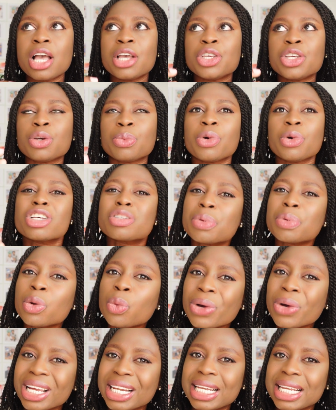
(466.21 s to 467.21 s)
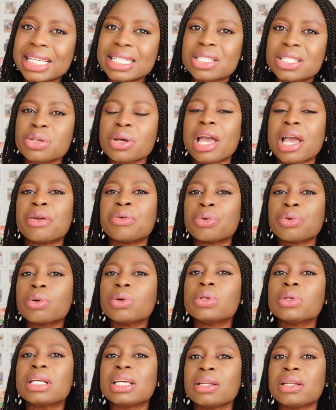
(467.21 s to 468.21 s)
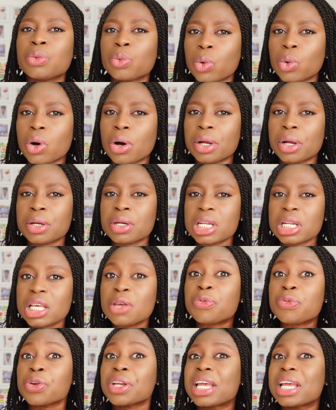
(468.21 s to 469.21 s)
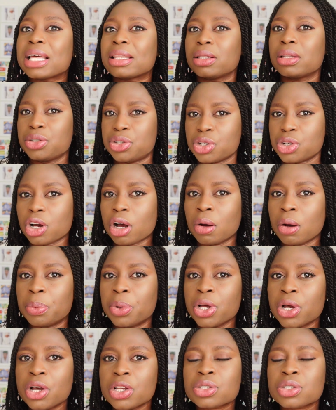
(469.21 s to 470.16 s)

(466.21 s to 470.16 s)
you must be willing to enroll in one if you get the job.